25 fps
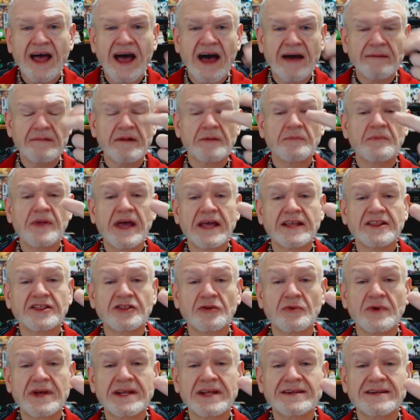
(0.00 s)
I've been paid
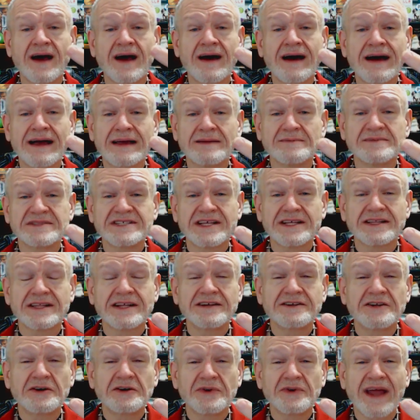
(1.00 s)
three times in
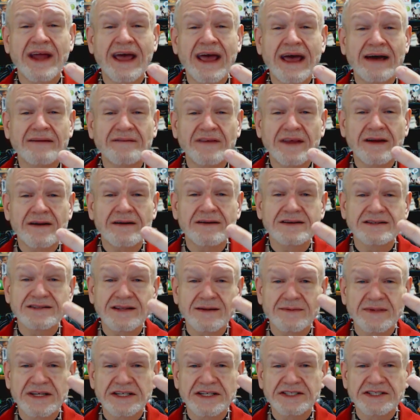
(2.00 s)
the two and a half years
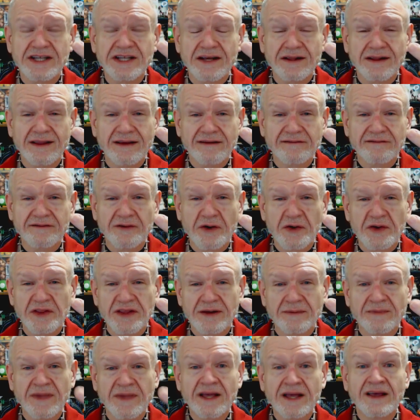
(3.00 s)
I've been shilling for
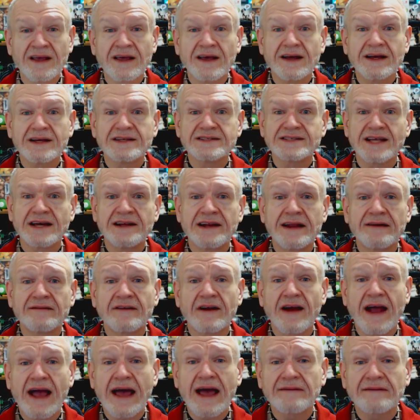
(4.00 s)
them because I
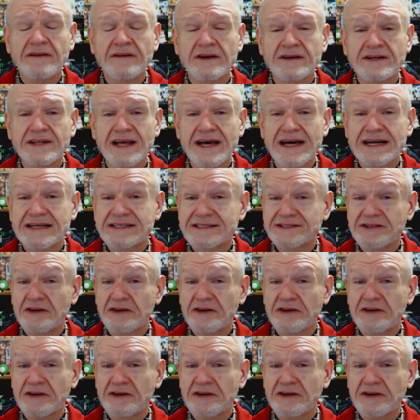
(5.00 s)
never advertised.